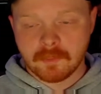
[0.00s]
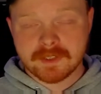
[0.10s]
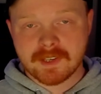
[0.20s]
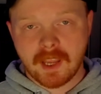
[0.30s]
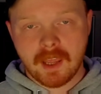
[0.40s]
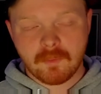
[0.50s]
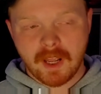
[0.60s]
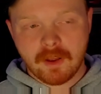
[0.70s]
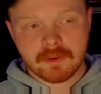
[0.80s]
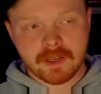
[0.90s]
Once again,
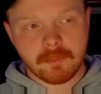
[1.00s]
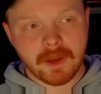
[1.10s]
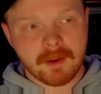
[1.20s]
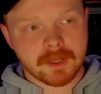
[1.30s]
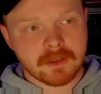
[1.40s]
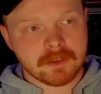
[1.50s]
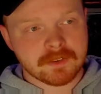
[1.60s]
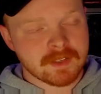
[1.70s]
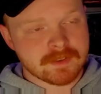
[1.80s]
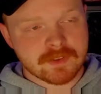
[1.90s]
why
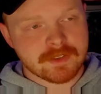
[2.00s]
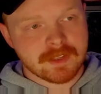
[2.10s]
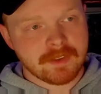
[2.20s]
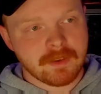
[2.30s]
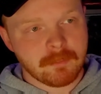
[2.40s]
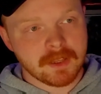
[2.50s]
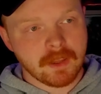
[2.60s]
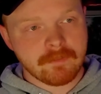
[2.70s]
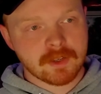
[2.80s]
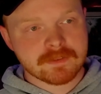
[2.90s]
Okinababa doesn't just let them be
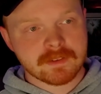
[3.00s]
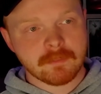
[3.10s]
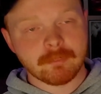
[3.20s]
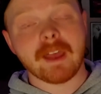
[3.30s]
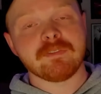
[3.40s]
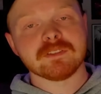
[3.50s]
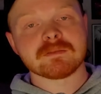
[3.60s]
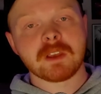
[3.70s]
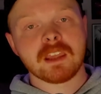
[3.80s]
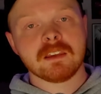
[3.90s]
lovers baffles me.